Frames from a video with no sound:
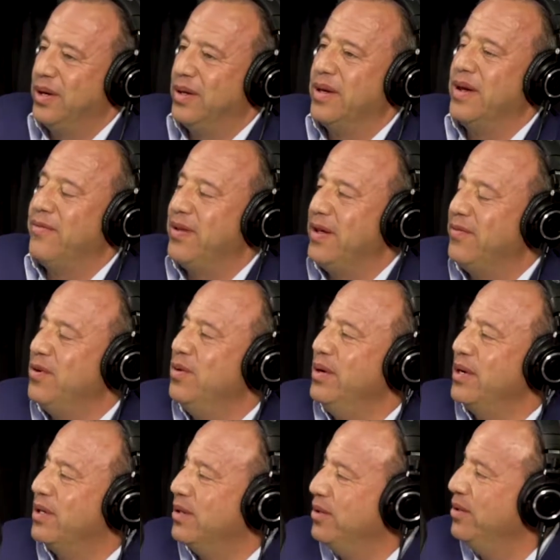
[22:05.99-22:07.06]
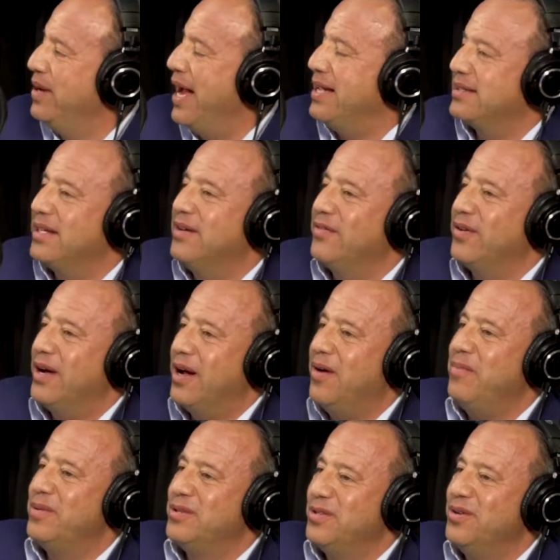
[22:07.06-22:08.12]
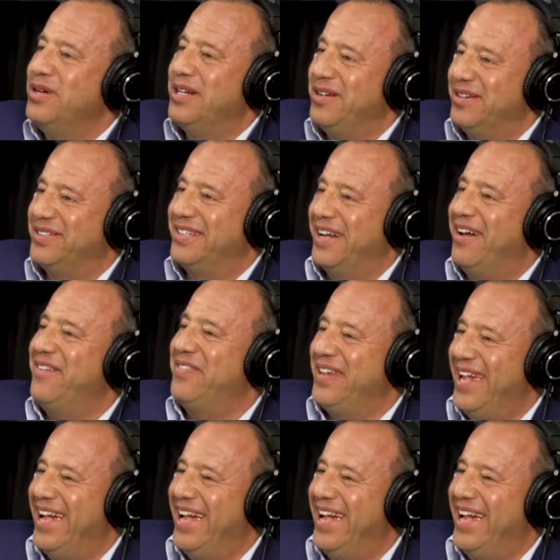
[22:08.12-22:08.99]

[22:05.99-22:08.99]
if, if you include asking for help as doing it yourself,